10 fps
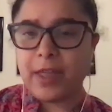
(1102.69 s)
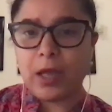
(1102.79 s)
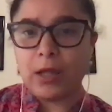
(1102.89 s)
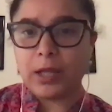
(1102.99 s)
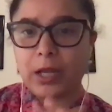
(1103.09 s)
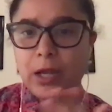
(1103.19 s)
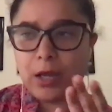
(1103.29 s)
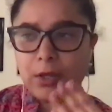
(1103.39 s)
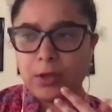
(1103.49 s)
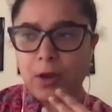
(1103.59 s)
like,
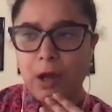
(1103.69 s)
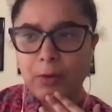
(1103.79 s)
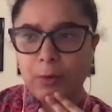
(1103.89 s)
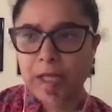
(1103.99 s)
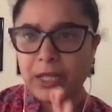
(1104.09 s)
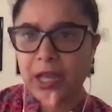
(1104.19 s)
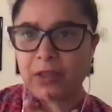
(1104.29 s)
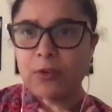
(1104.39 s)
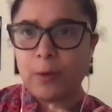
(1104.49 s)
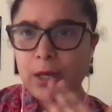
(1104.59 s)
you know, I don't want to get
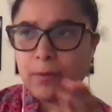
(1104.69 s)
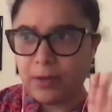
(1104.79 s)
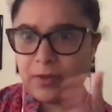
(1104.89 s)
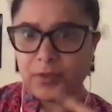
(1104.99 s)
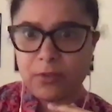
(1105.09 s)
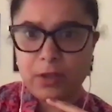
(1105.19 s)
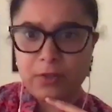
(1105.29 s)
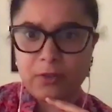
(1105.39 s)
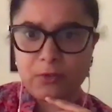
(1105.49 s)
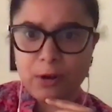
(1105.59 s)
into it because
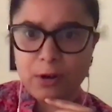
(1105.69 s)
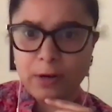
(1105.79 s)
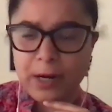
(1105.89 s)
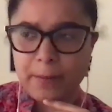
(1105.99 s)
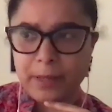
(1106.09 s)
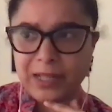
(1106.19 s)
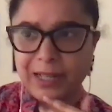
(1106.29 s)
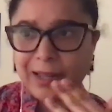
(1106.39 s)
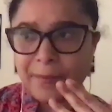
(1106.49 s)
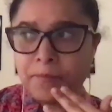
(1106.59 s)
it's triggering, but like,